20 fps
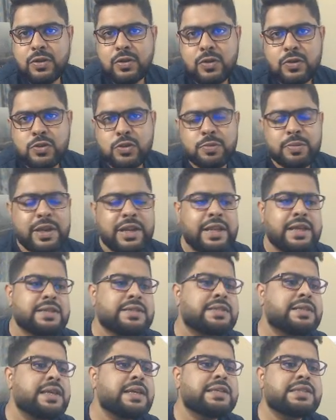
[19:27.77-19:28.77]
So meaning
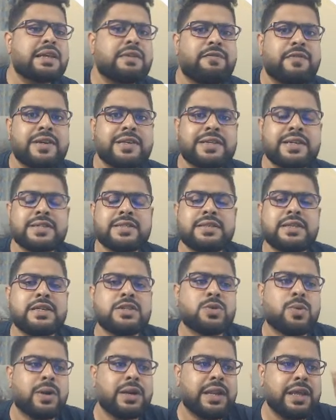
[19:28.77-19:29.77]
C's efficiency is
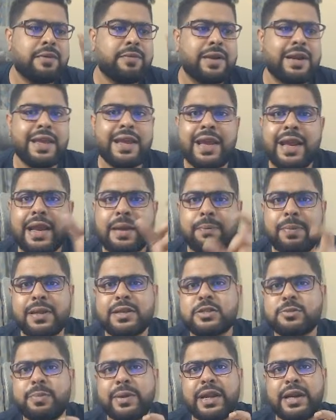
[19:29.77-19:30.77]
whatever A
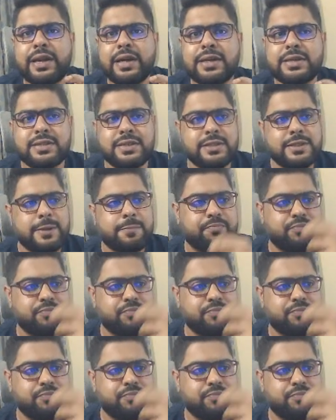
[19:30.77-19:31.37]
plus B does